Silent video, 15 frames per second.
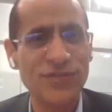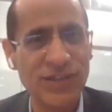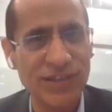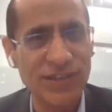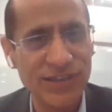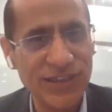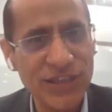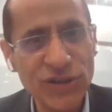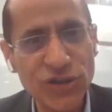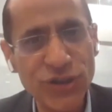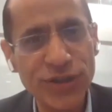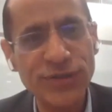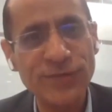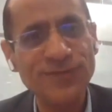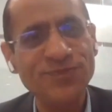of the
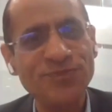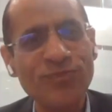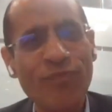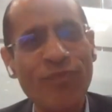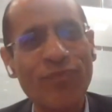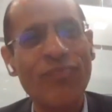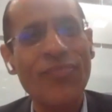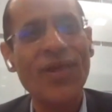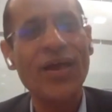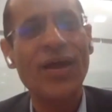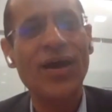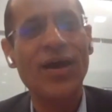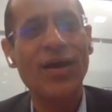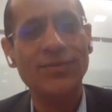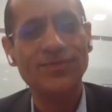teacher,
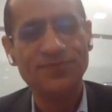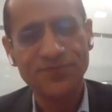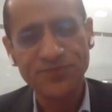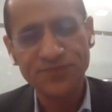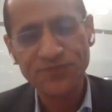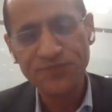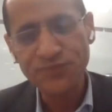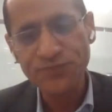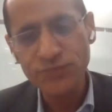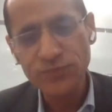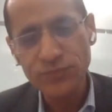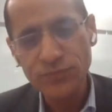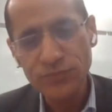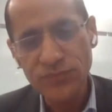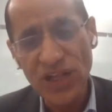
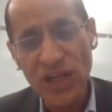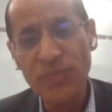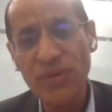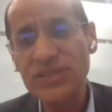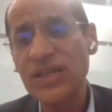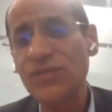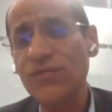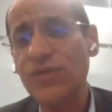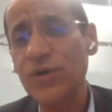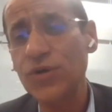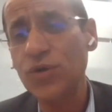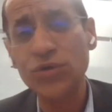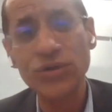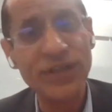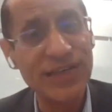but still want
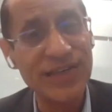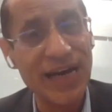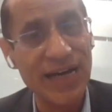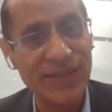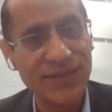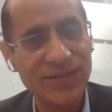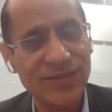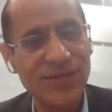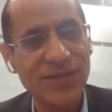to go to the class.